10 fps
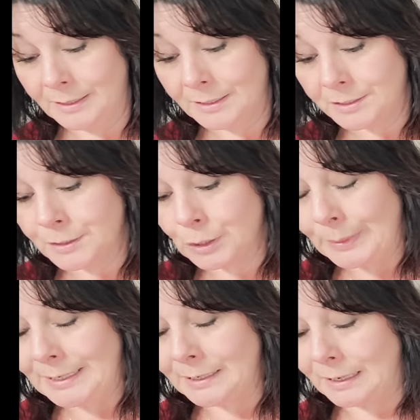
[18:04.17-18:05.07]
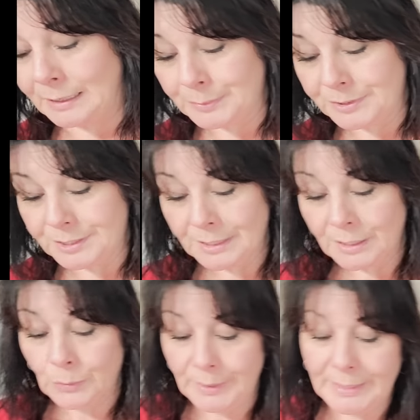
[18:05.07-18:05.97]
To the Queen of Cups,
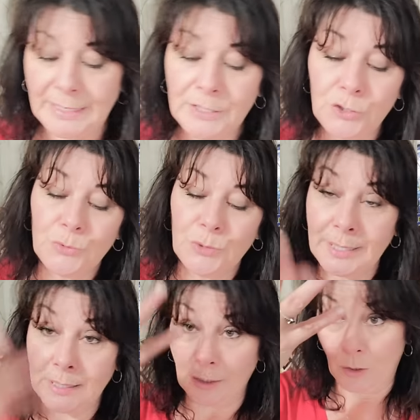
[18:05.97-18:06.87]
we need you to get a